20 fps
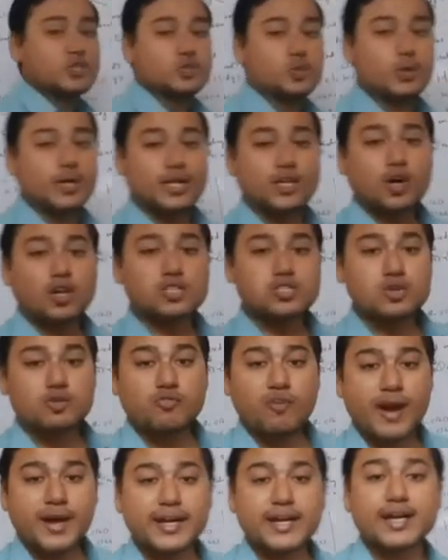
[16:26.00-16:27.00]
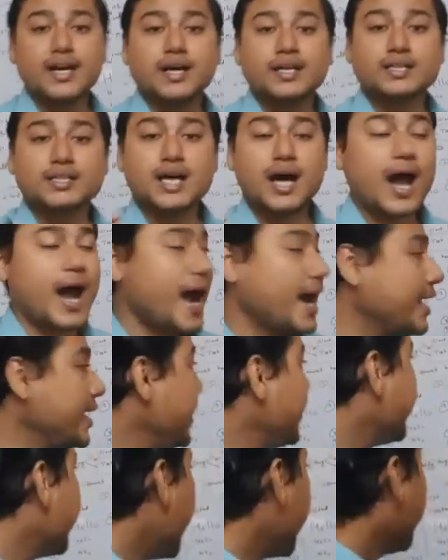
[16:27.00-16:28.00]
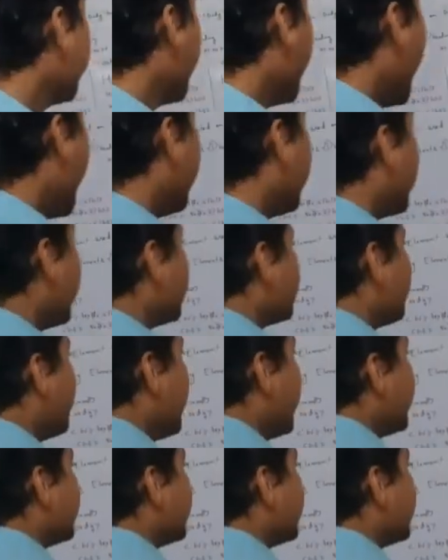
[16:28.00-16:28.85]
you can also find the heading tag, and as well